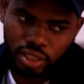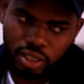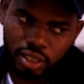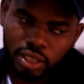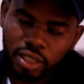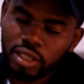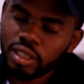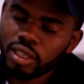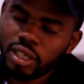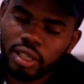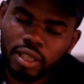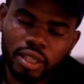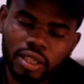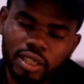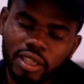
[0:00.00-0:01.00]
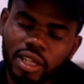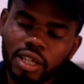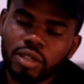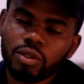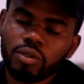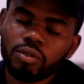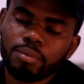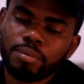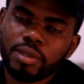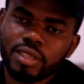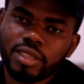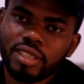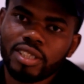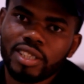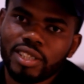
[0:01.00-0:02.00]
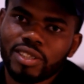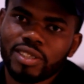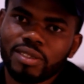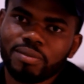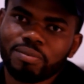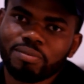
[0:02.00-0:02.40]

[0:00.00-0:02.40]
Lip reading: any other kind of business.